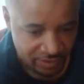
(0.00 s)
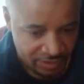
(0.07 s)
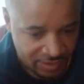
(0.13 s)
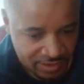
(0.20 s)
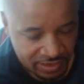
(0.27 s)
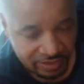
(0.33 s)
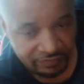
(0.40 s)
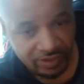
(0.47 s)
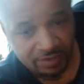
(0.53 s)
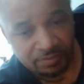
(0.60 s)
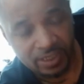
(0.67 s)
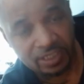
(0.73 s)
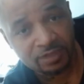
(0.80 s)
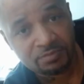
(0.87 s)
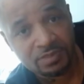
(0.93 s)
see if they
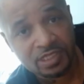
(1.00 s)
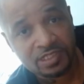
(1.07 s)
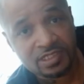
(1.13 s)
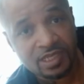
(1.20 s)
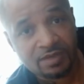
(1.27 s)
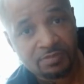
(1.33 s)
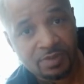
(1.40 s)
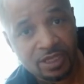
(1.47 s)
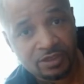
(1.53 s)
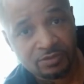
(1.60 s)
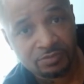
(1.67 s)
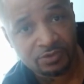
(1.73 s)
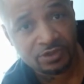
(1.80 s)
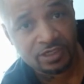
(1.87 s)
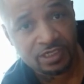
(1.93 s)
make a mixtape
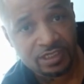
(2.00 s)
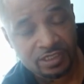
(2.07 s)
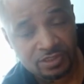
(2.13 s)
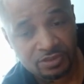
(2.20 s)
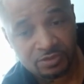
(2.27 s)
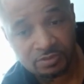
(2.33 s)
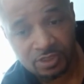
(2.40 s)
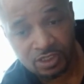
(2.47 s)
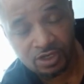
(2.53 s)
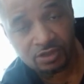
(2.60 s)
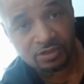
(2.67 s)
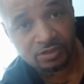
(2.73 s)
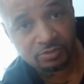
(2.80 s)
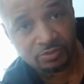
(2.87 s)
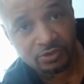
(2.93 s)
about LeBron, it's gonna be
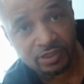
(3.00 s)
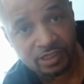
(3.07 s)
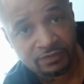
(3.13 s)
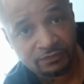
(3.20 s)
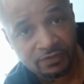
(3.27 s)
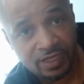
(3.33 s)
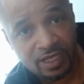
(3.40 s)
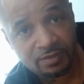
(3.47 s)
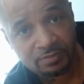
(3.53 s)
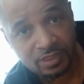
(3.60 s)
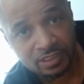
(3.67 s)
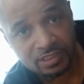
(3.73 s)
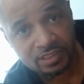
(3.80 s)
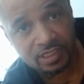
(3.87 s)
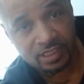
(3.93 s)
called a LeBron flop
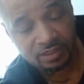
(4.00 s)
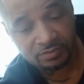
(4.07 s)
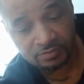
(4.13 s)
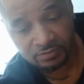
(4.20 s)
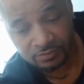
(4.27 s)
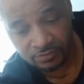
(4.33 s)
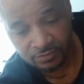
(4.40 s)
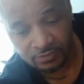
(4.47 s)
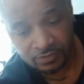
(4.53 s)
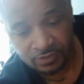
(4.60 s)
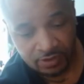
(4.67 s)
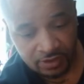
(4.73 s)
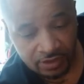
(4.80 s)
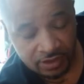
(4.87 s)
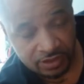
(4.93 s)
mixtape,
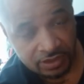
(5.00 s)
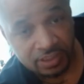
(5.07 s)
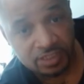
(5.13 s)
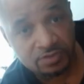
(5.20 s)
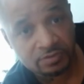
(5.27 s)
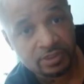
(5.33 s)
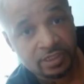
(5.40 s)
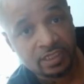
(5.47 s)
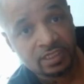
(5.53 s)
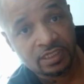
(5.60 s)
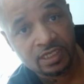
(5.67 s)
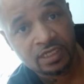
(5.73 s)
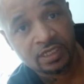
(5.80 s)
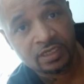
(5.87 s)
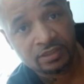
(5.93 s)
cause that's what he
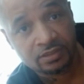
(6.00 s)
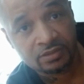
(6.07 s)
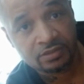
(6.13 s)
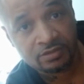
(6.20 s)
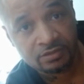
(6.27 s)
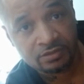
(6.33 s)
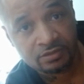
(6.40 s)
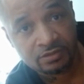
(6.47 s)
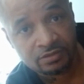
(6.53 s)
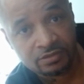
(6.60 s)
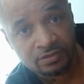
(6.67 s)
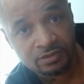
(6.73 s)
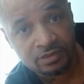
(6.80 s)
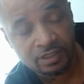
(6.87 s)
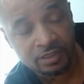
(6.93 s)
did.
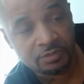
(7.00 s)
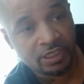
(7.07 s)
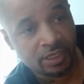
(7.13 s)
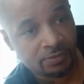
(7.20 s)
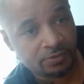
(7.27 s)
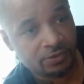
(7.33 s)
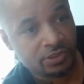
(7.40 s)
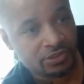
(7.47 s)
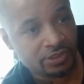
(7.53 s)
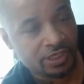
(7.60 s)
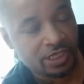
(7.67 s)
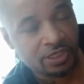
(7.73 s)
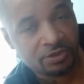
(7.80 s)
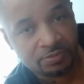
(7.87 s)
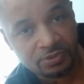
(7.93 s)
I mean, I'm pretty sure
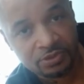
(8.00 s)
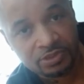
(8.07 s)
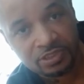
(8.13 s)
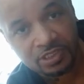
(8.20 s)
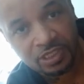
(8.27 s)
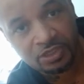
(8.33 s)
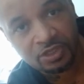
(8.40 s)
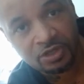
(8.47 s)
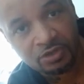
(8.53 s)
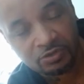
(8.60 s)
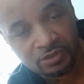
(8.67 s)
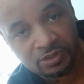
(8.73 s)
they're gonna put together all the